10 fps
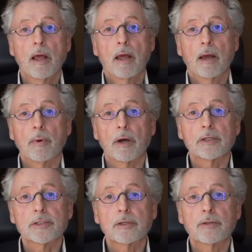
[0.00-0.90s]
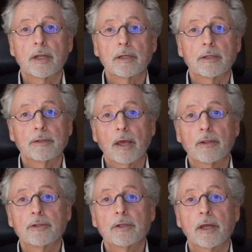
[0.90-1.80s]
a master then
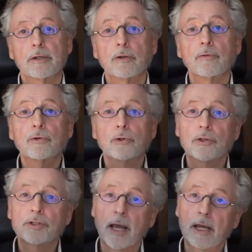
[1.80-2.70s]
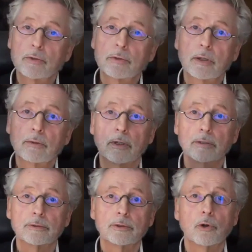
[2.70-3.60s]
at the end. If you decide to go
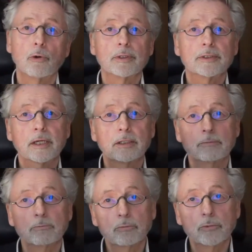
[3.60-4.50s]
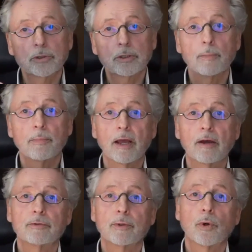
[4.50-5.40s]
on, you always can stop
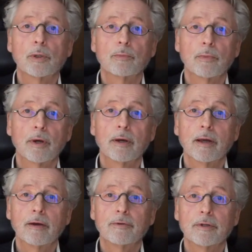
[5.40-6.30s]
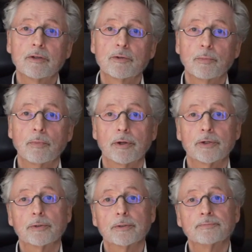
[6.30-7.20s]
after each
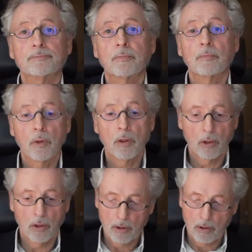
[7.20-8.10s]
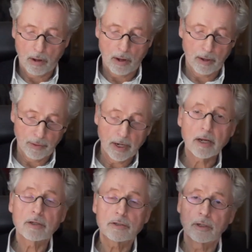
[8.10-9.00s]
module. And there
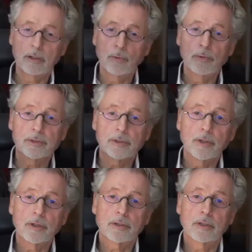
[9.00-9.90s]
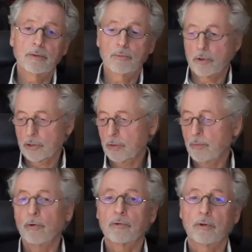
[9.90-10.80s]
is, and you will see this in the workshop,
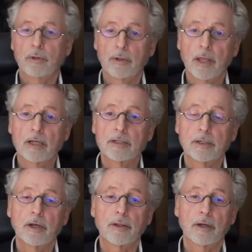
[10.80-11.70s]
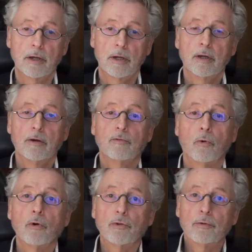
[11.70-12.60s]
there is another
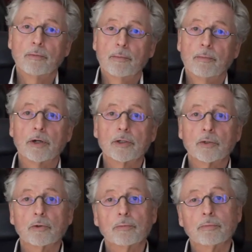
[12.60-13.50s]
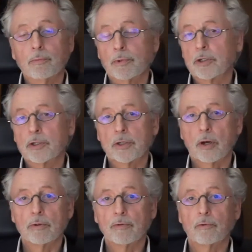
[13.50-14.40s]
4th module, which is
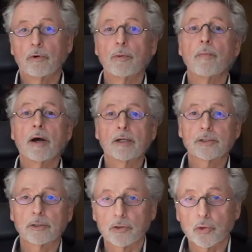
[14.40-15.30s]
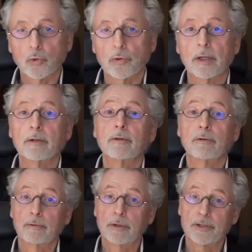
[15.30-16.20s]
only for the masters who then
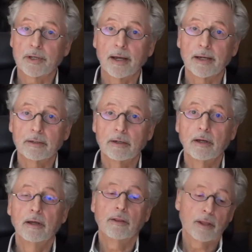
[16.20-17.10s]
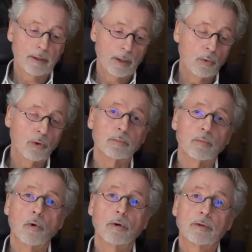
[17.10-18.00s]
decide that they want
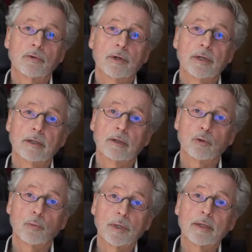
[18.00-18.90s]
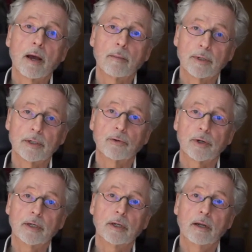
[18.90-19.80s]
more training to become a
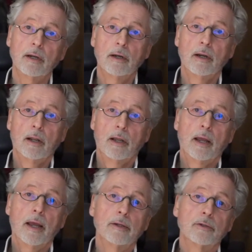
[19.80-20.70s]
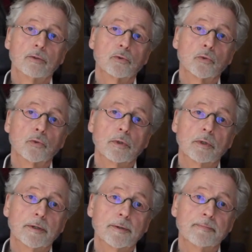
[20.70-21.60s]
trainer, and to do
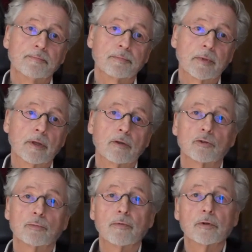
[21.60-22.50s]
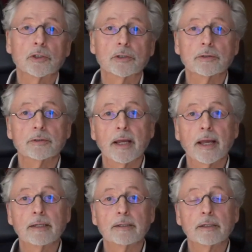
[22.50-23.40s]
supervision
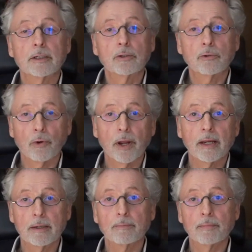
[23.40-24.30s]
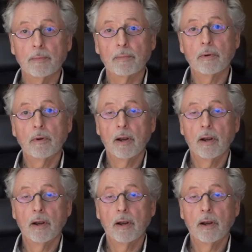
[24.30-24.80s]
and train people,